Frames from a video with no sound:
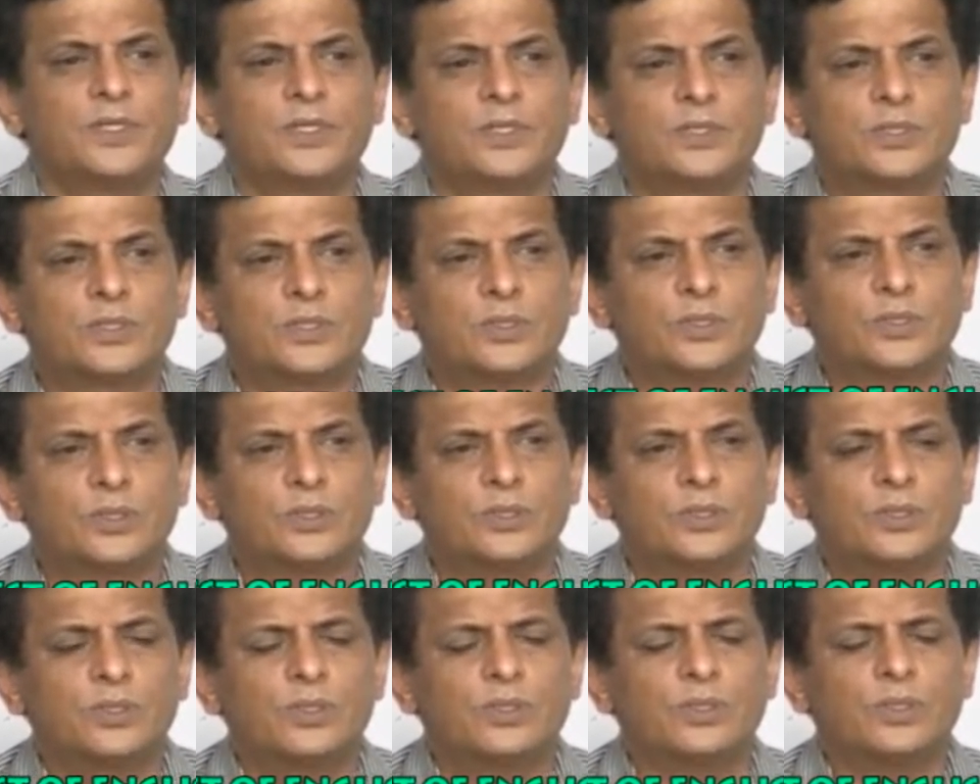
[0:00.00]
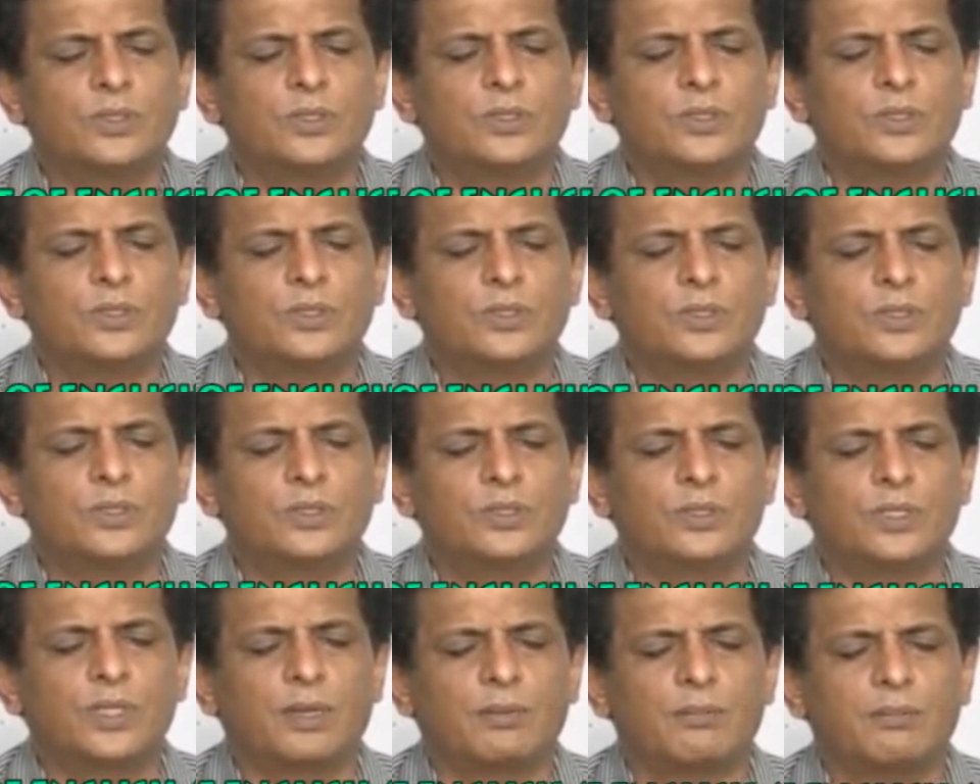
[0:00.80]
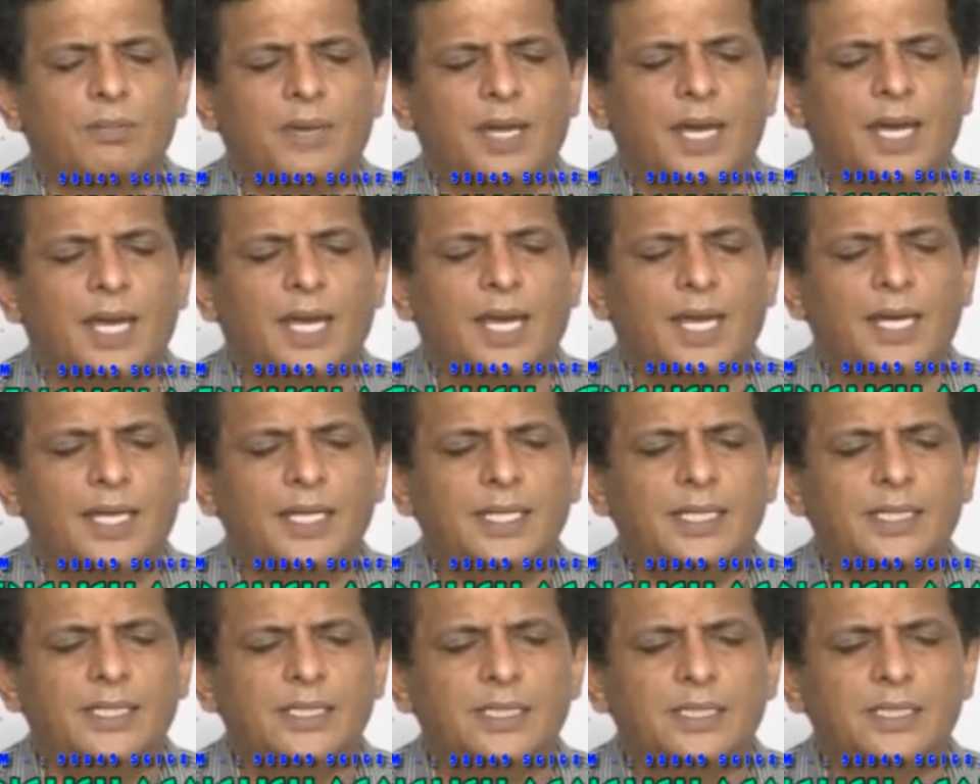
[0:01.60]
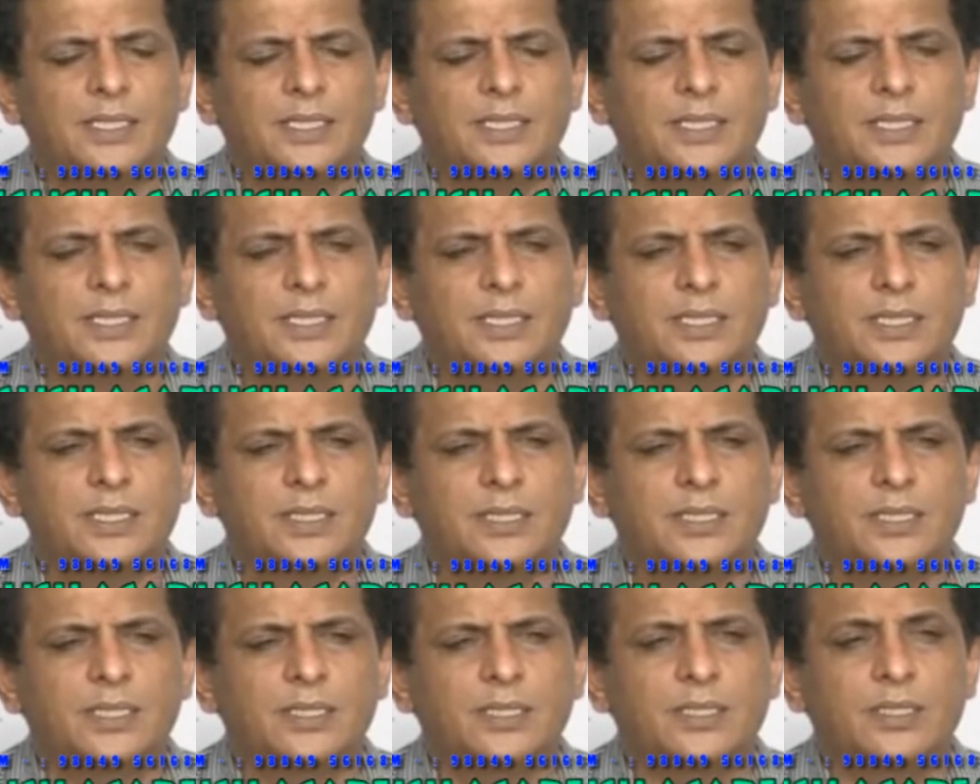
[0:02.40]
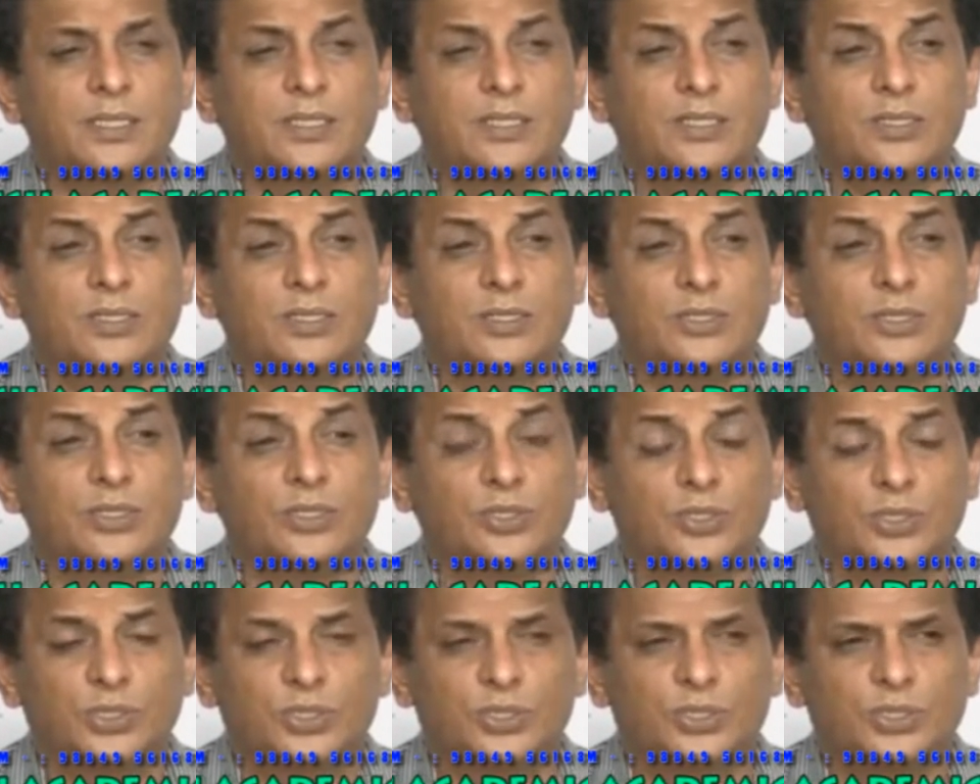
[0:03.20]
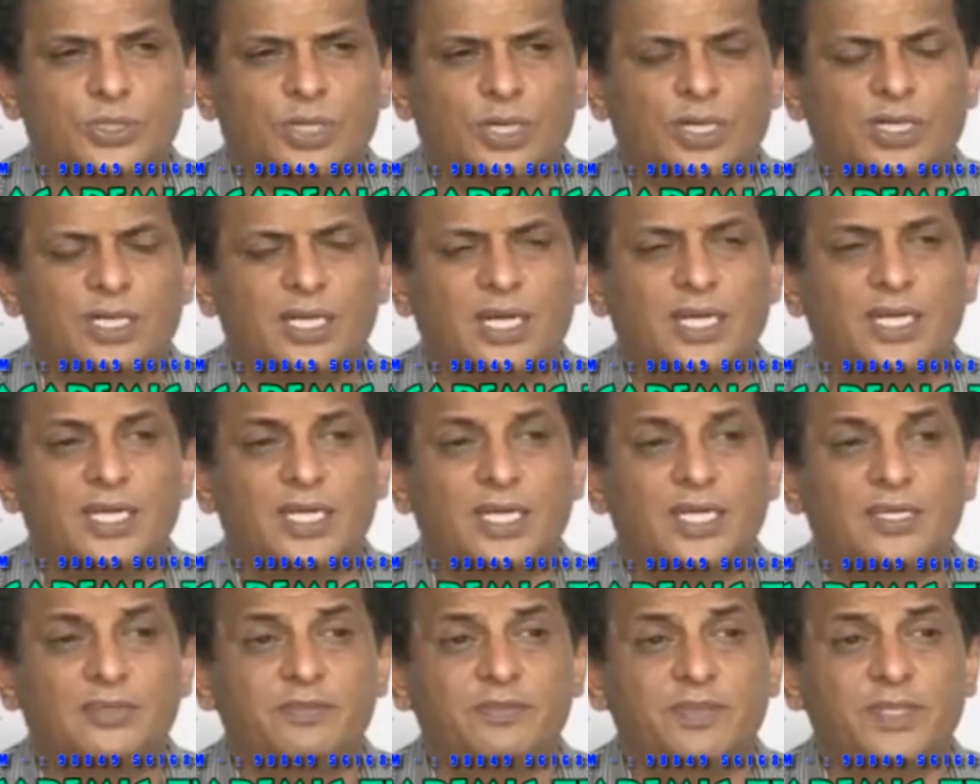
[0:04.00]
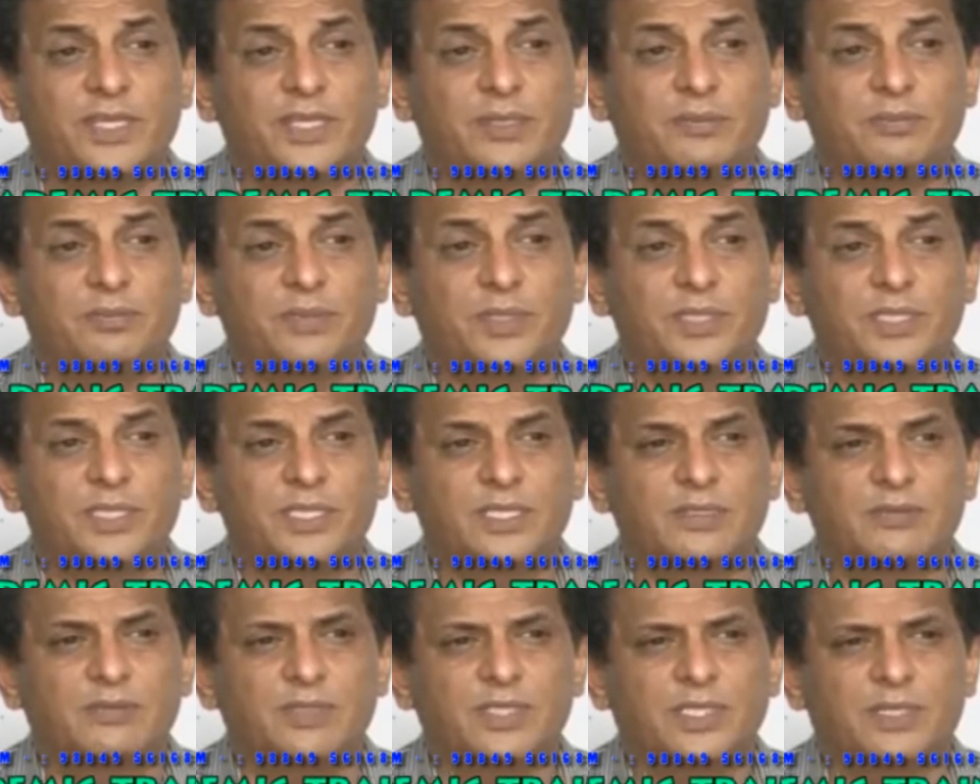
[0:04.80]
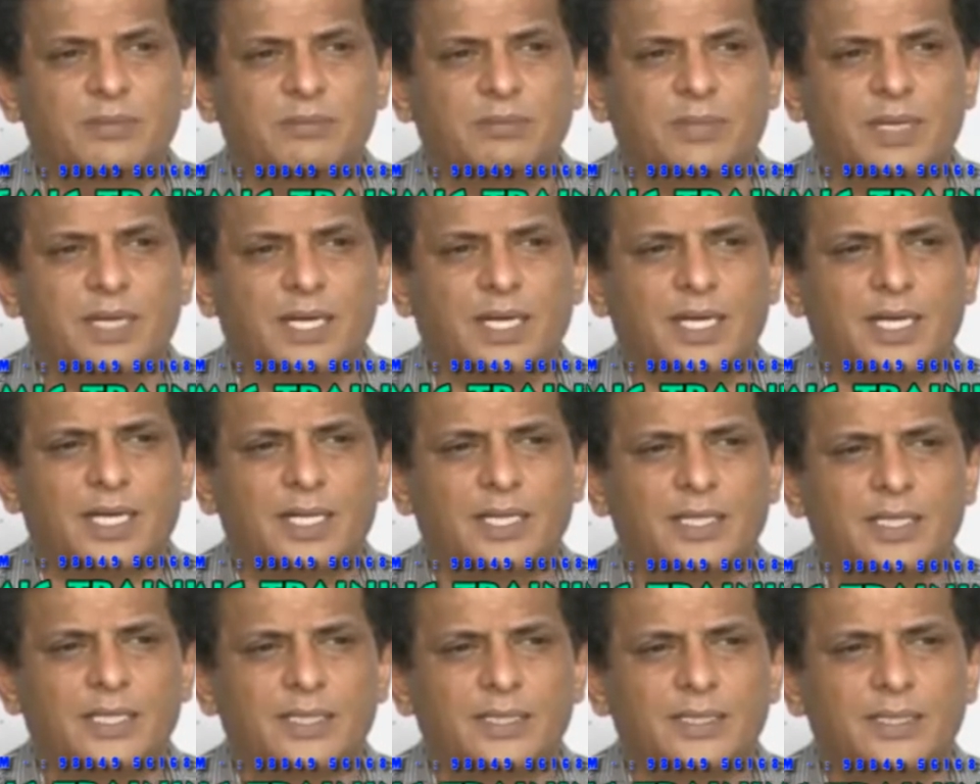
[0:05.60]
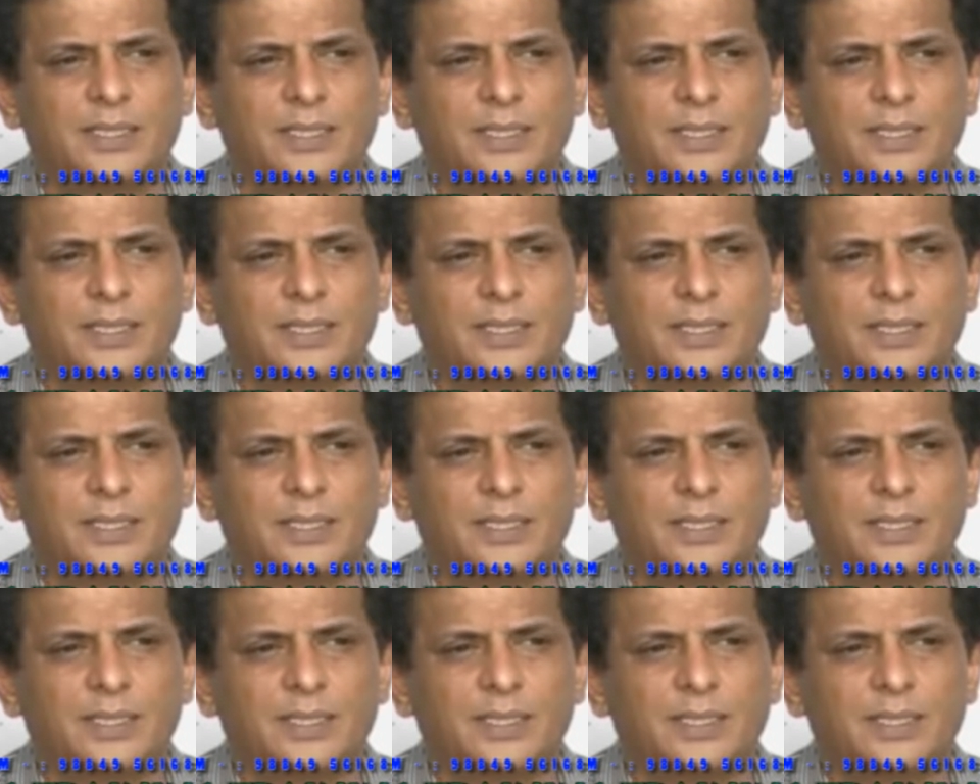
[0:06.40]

So, the mind, you should not identify a person with the mind.